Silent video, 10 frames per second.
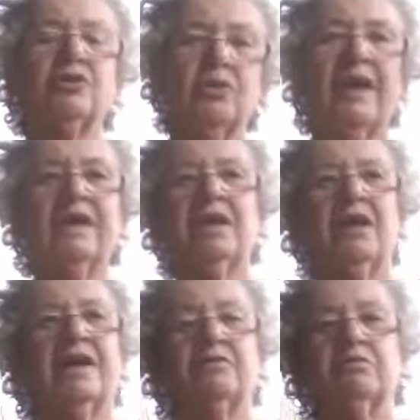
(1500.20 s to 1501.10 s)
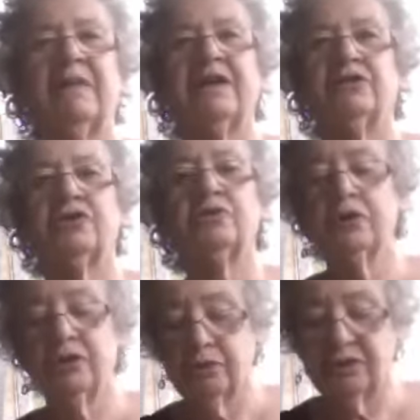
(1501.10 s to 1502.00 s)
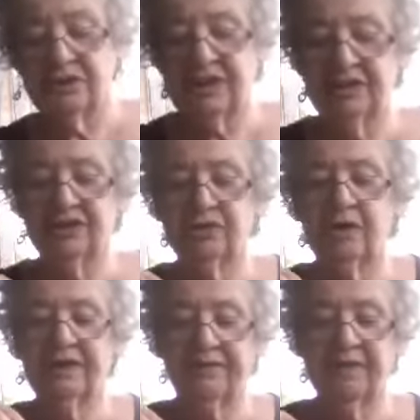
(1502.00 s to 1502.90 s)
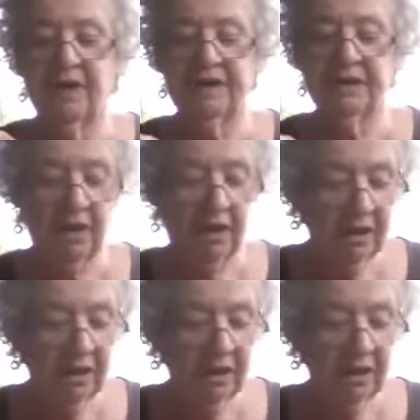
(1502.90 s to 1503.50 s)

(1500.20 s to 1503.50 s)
grainy and I don't make it too loose. I just try to find a